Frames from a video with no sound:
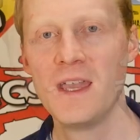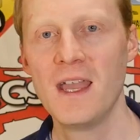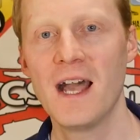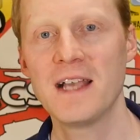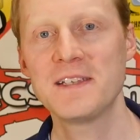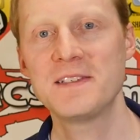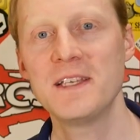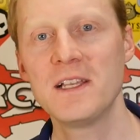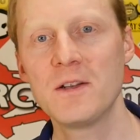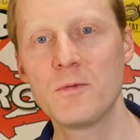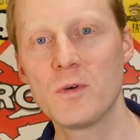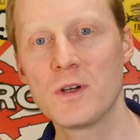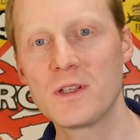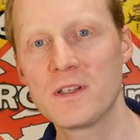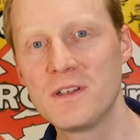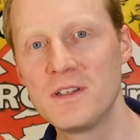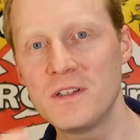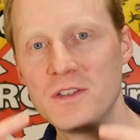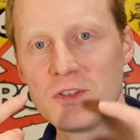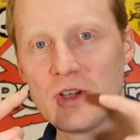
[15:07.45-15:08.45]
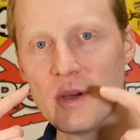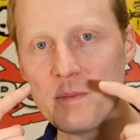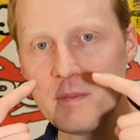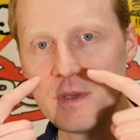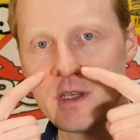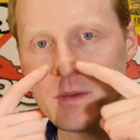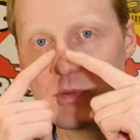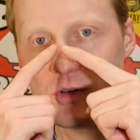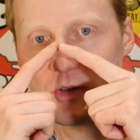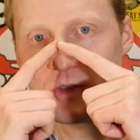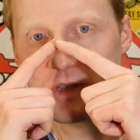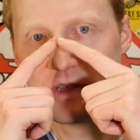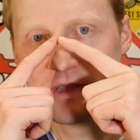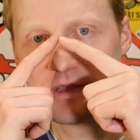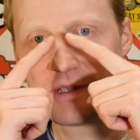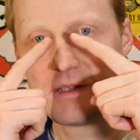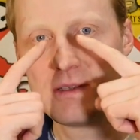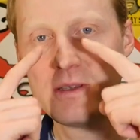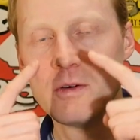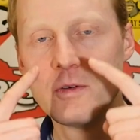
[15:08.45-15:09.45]
I think what disturbed me the most is
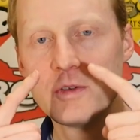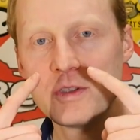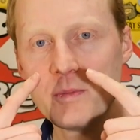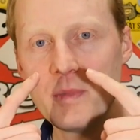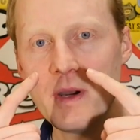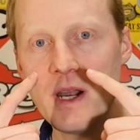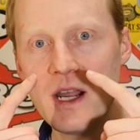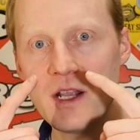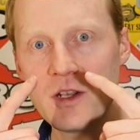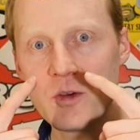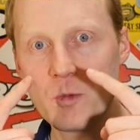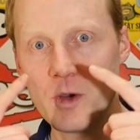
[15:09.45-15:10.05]
the nose part,